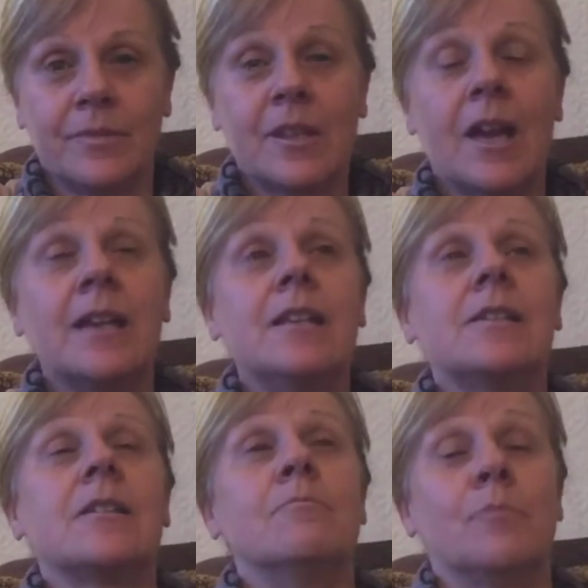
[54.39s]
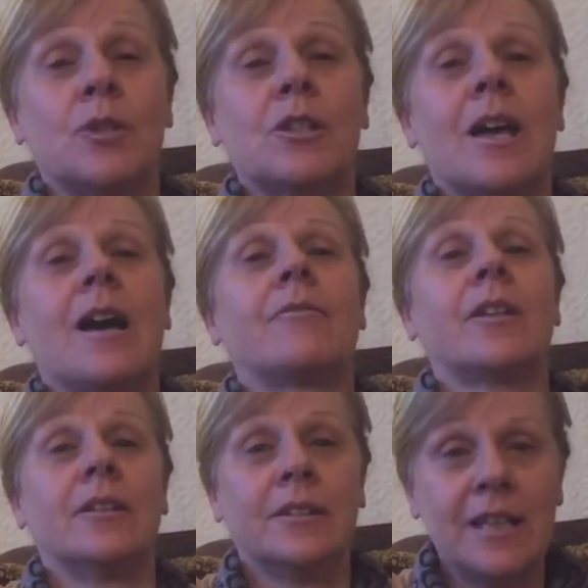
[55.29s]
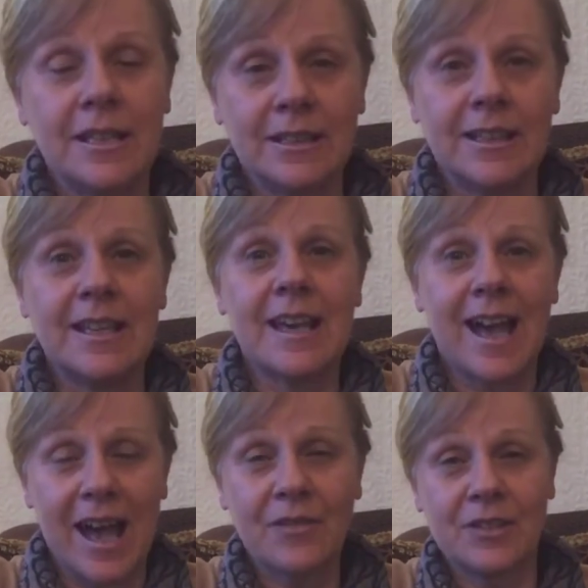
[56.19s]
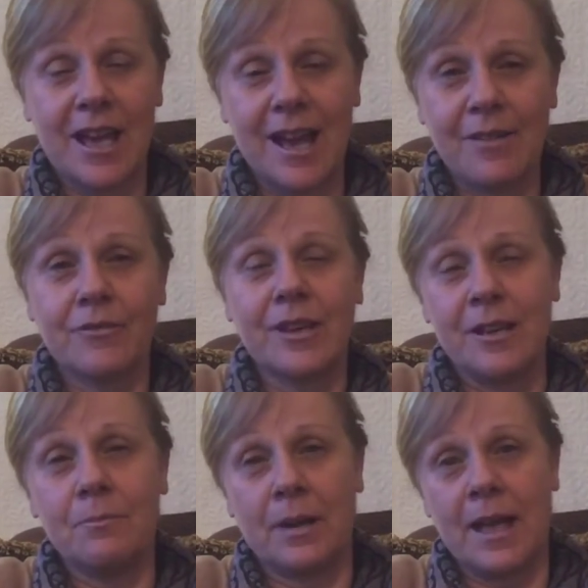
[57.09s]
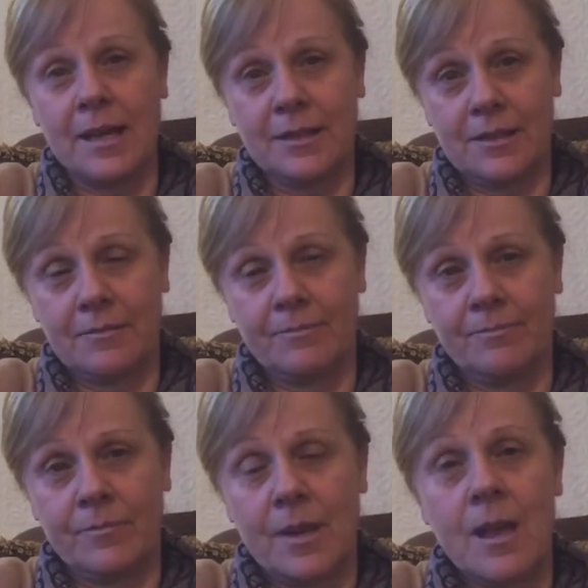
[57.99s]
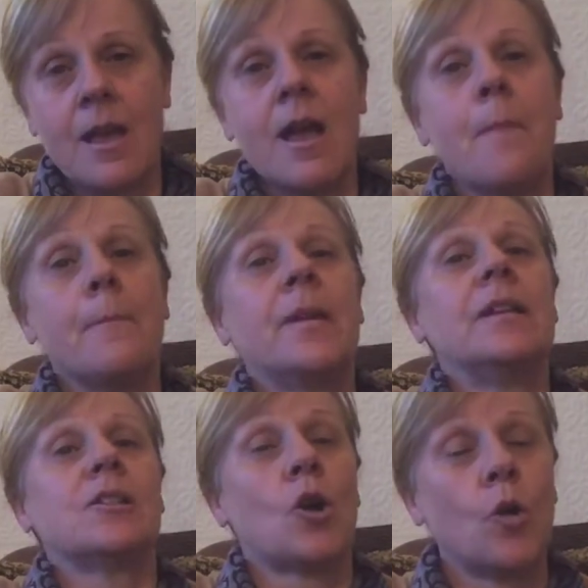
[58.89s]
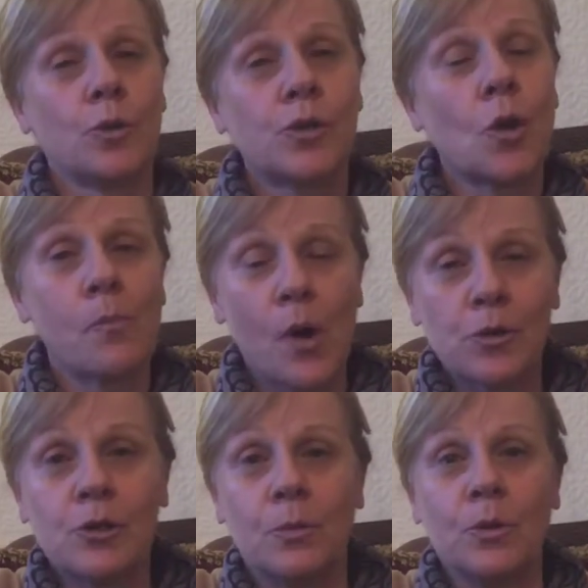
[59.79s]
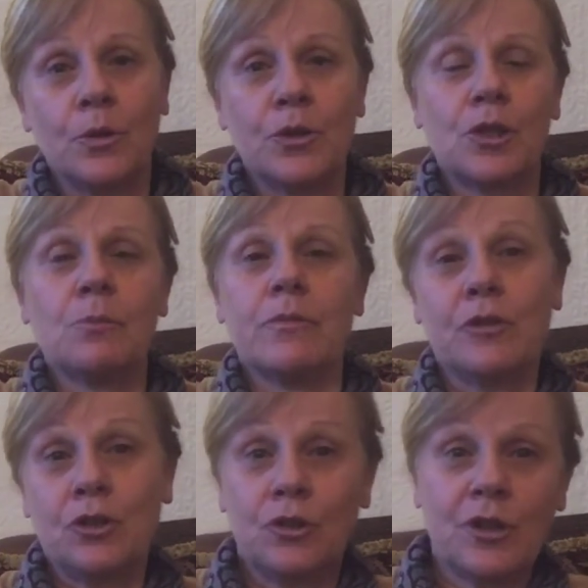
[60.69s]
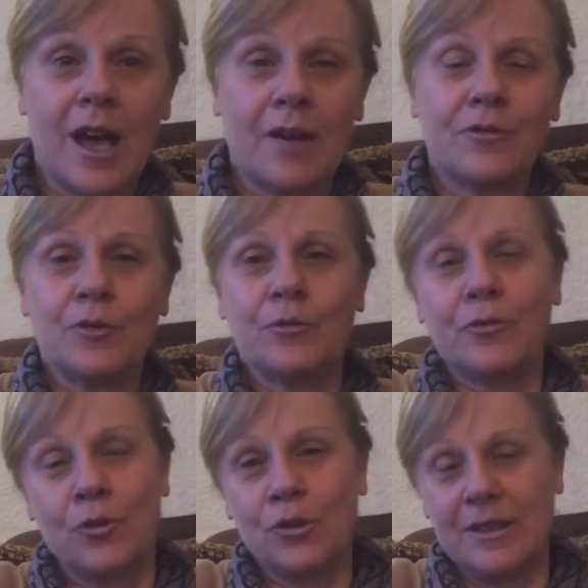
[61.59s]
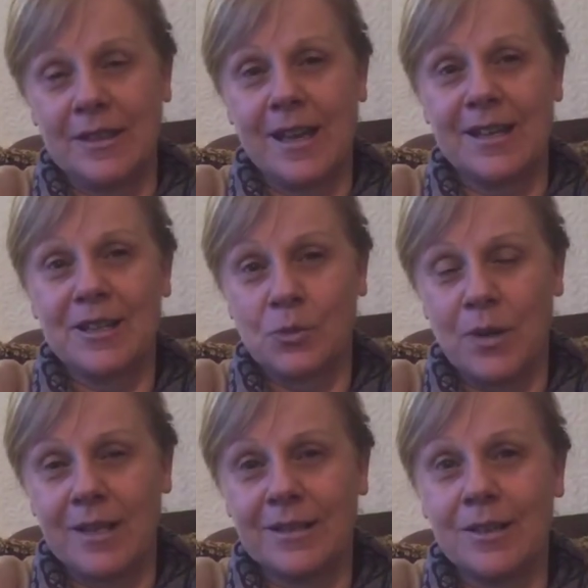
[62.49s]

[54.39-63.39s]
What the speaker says: That is, must have, legally have to have in place. But it's also possible that some of the should have could fall in that as well.